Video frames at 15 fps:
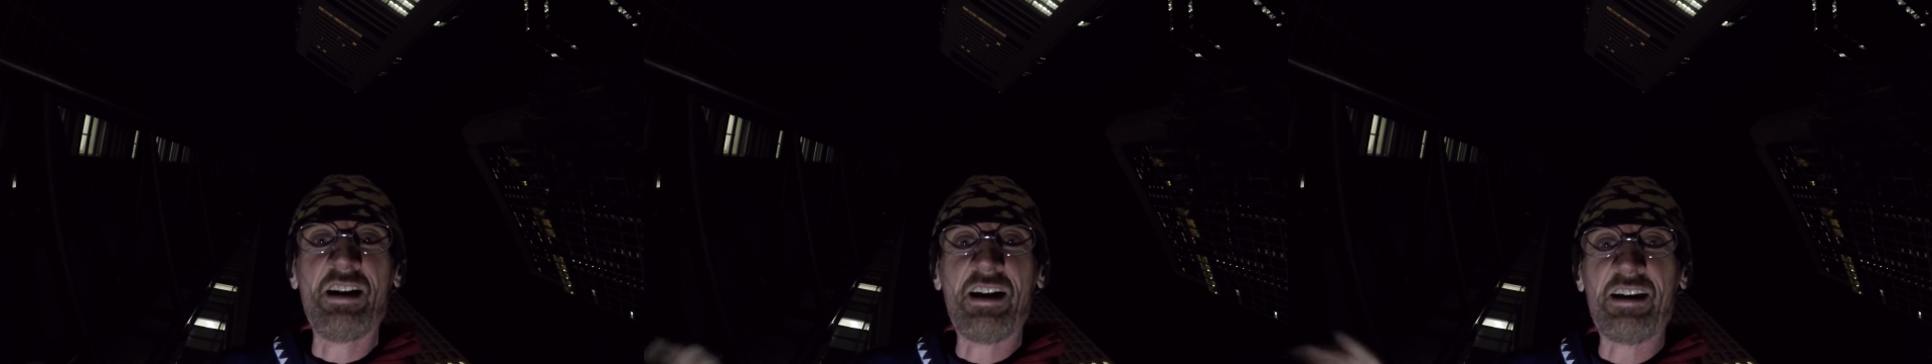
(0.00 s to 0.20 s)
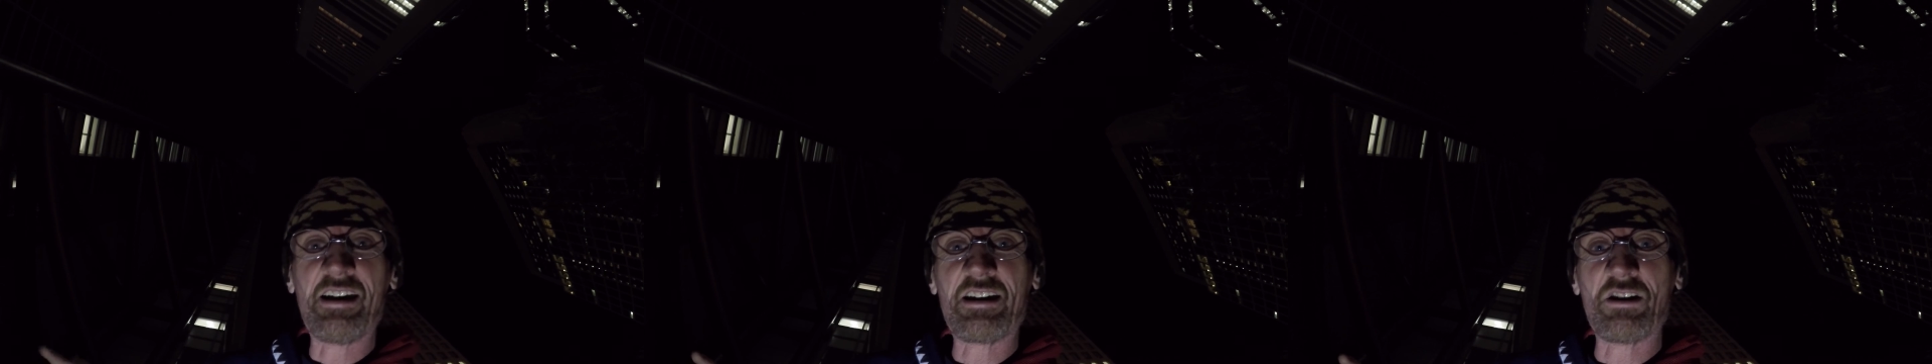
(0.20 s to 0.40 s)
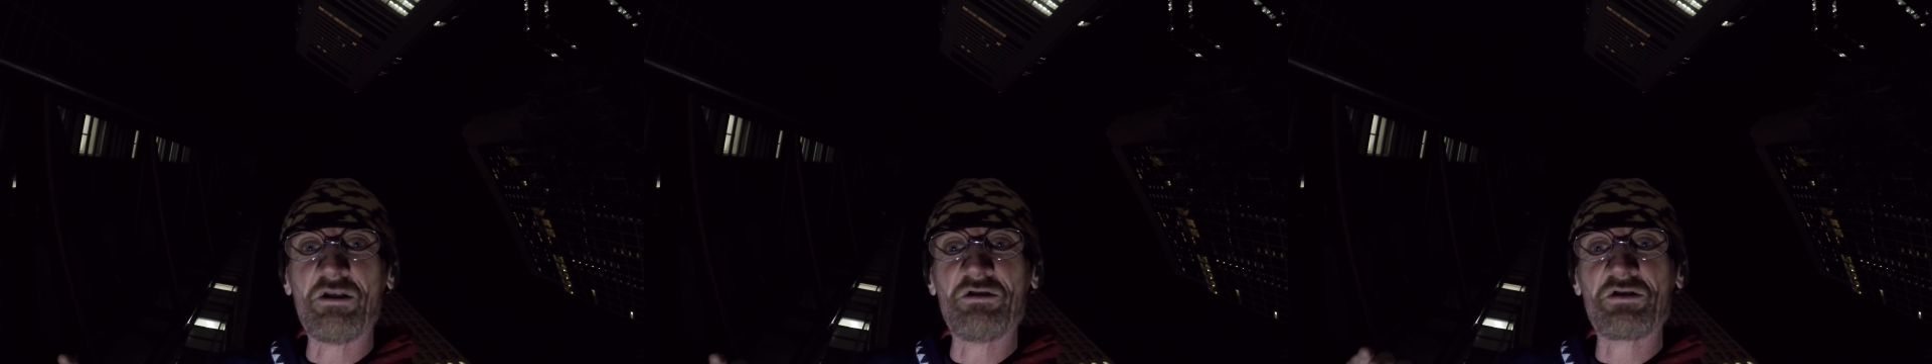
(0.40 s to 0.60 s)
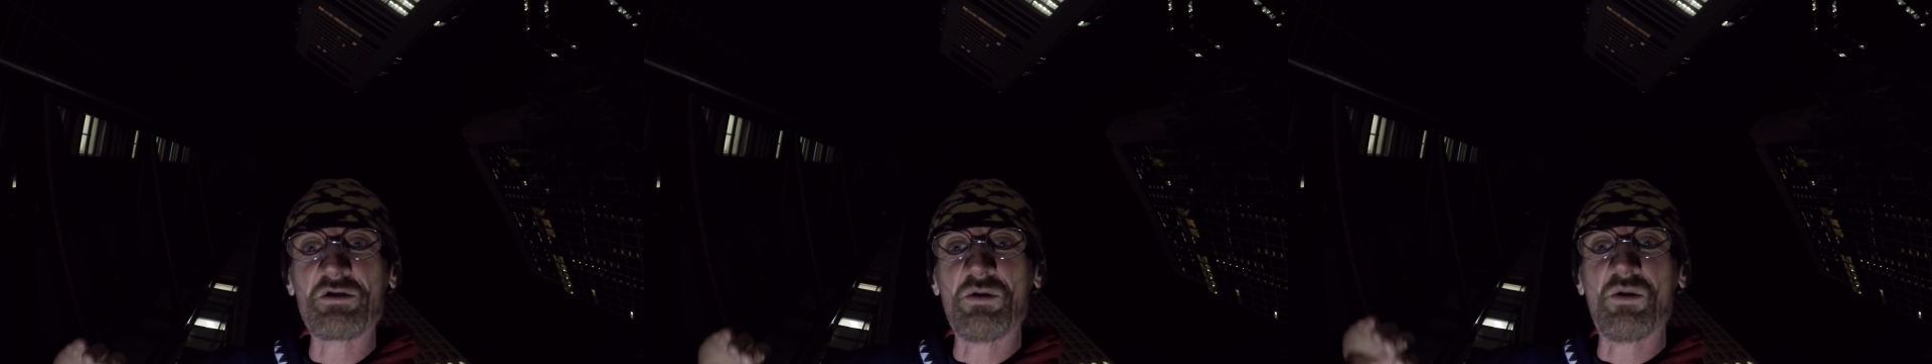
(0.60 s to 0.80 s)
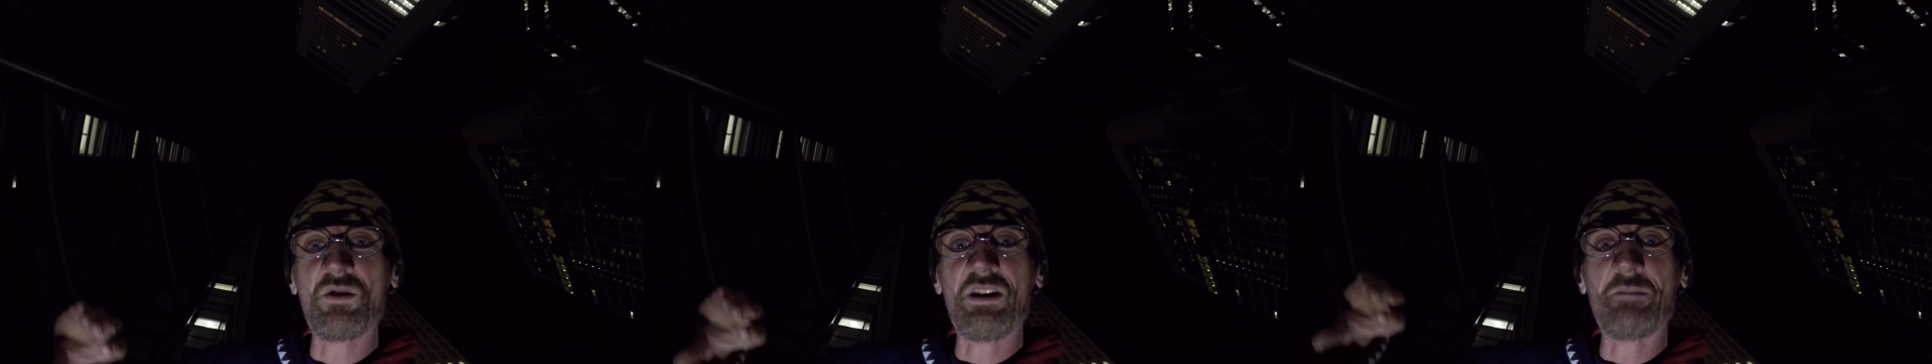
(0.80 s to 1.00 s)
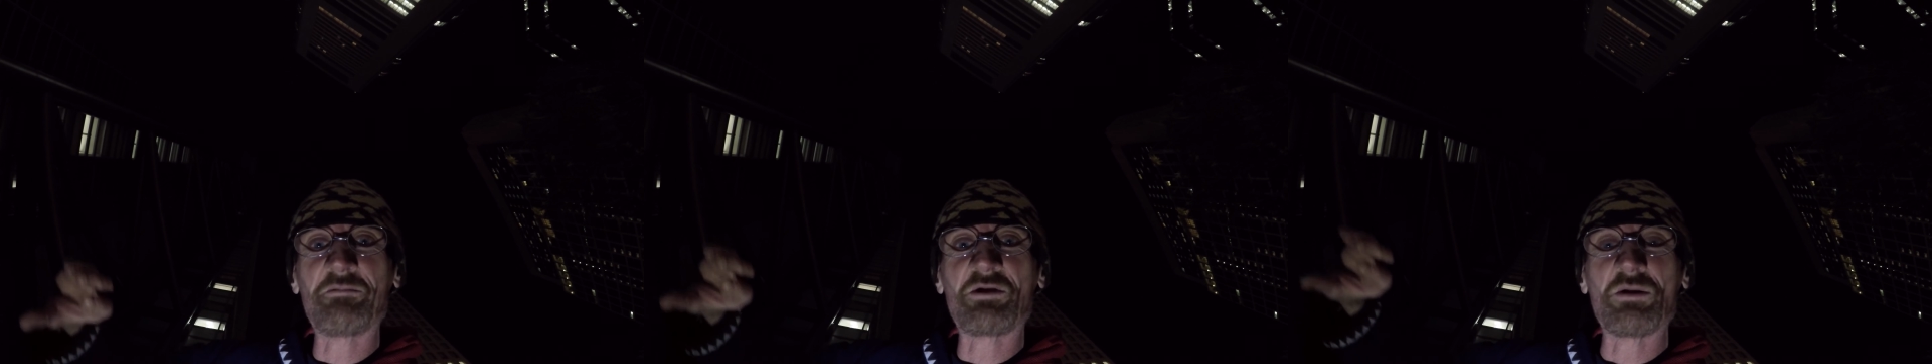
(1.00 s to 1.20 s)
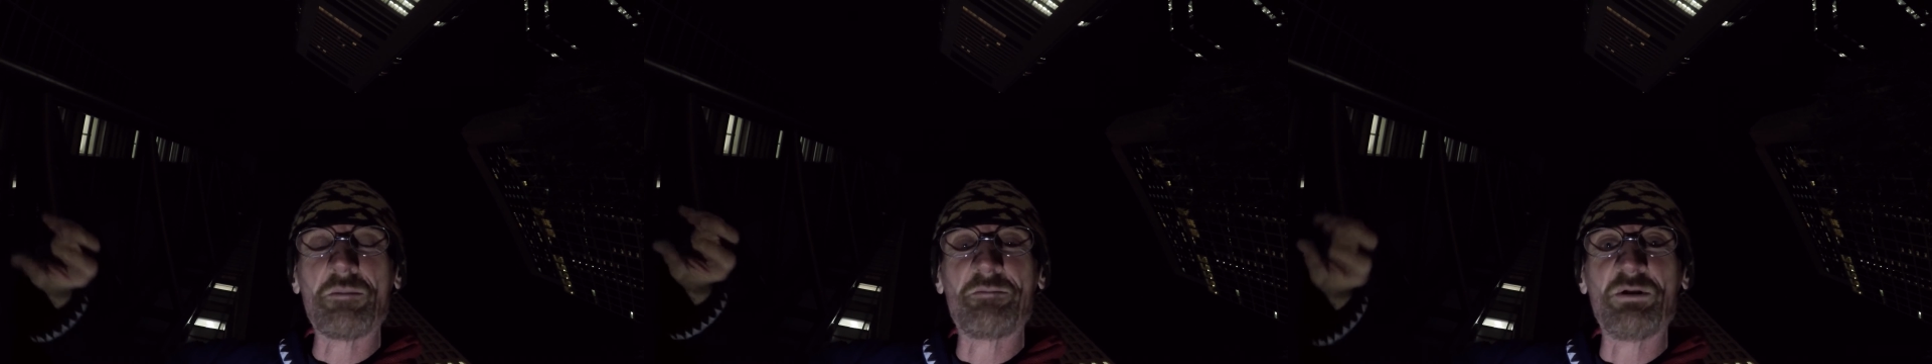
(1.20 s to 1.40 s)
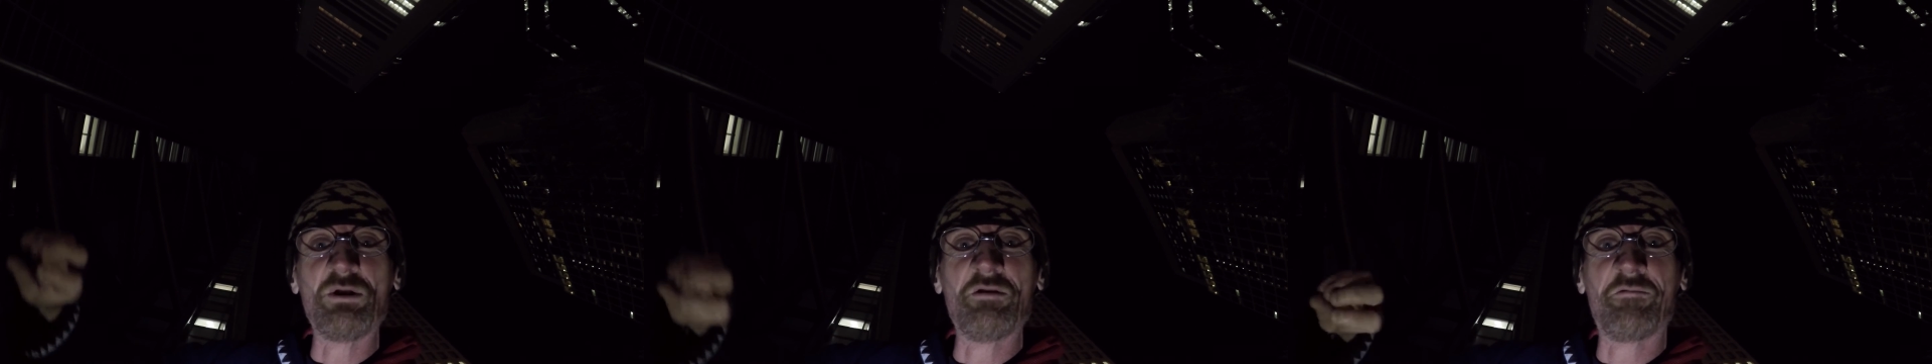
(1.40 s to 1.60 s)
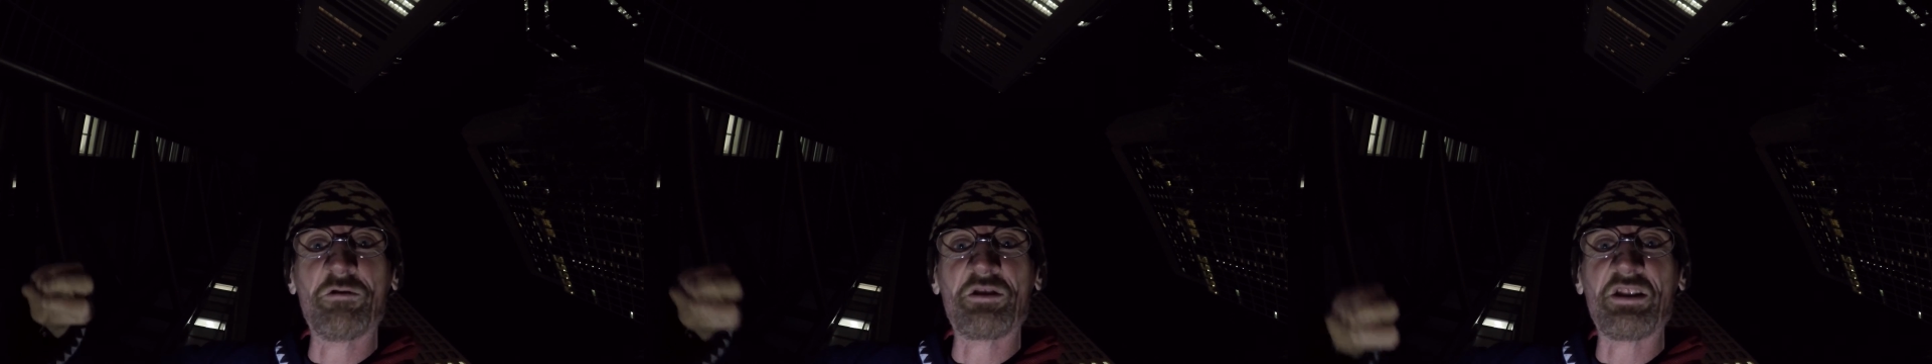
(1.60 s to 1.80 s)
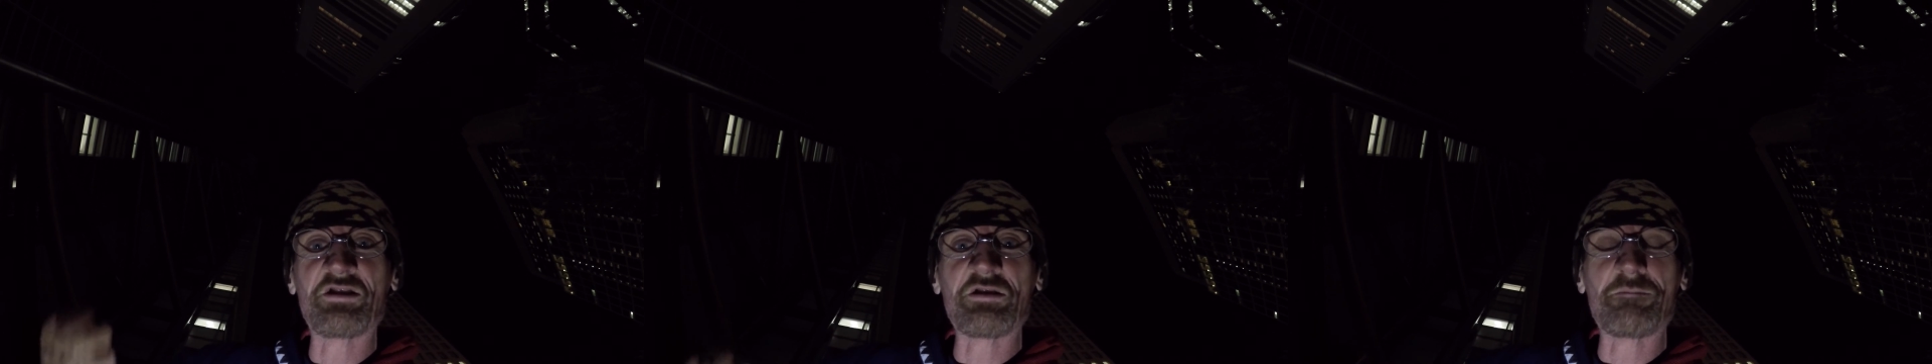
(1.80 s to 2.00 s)
and it goes all up to a
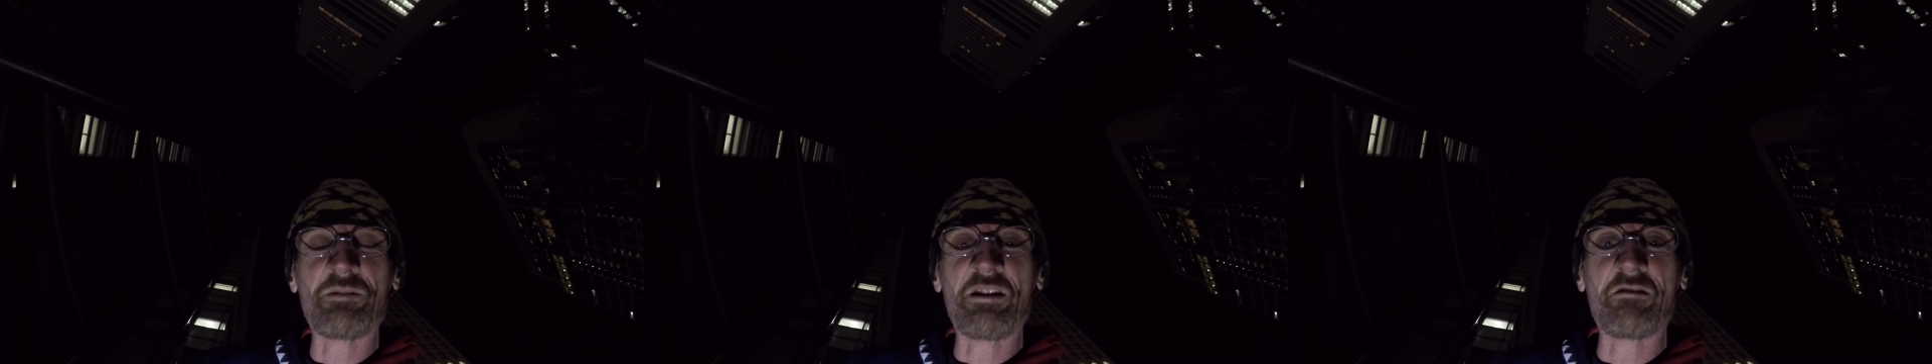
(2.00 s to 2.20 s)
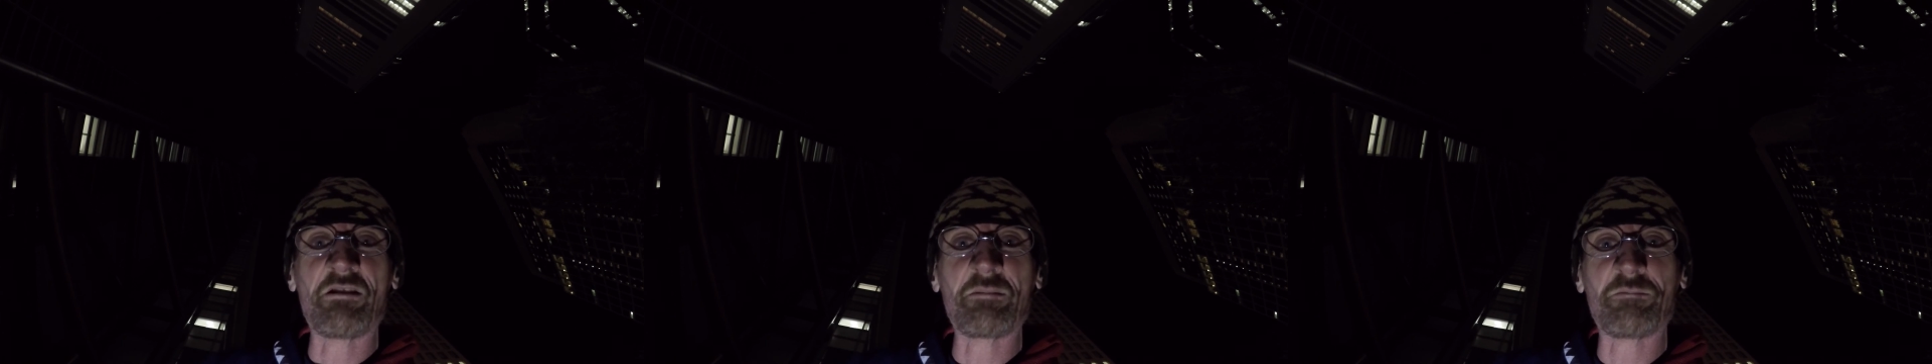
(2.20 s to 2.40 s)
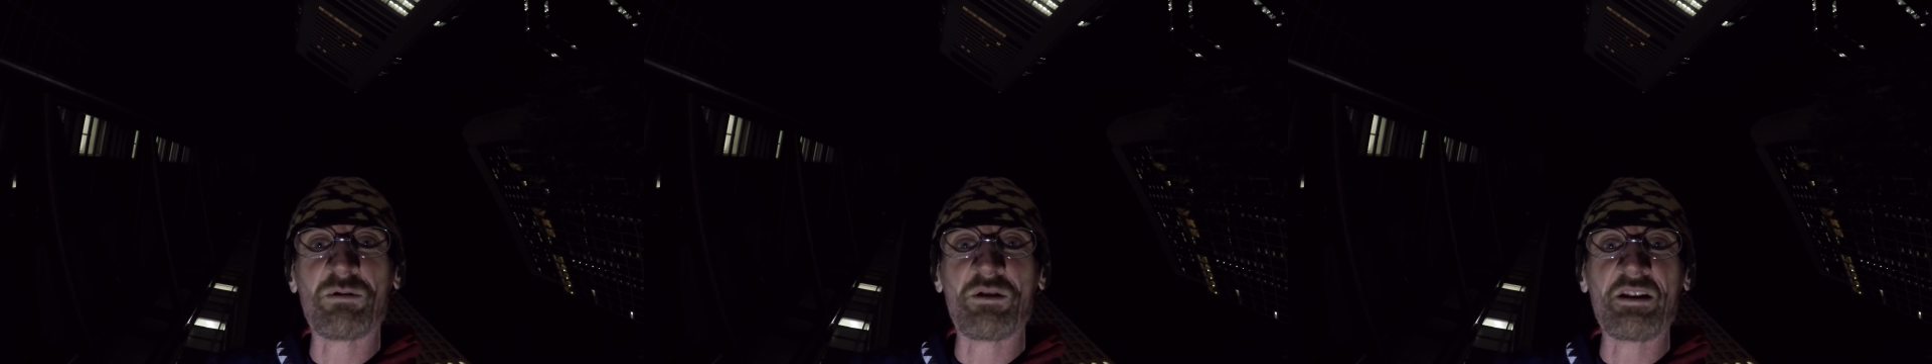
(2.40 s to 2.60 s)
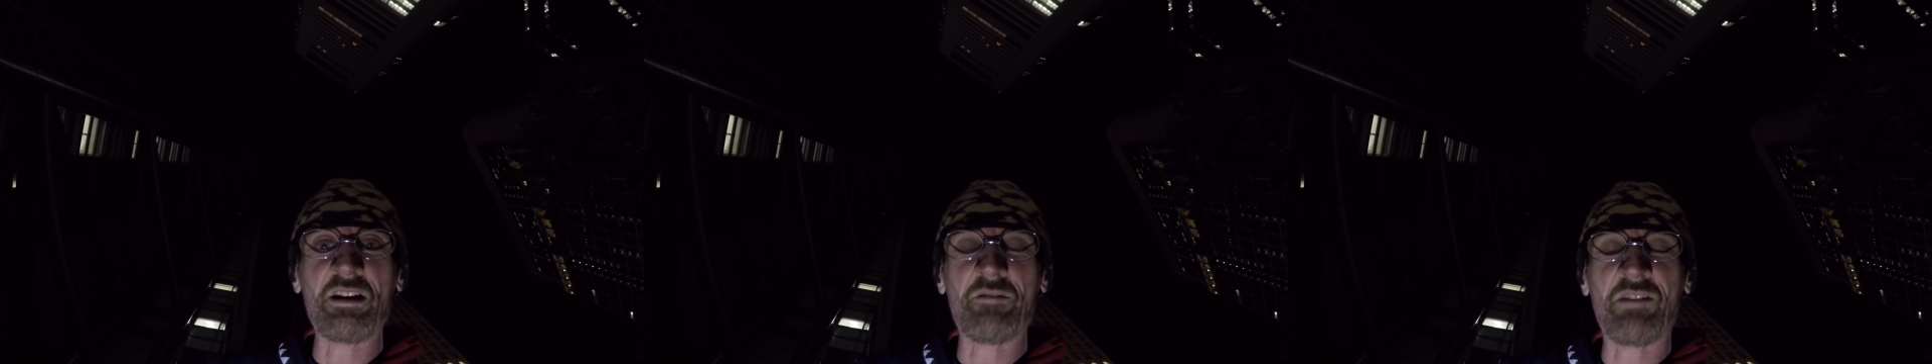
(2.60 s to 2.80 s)
beautiful disappearing point,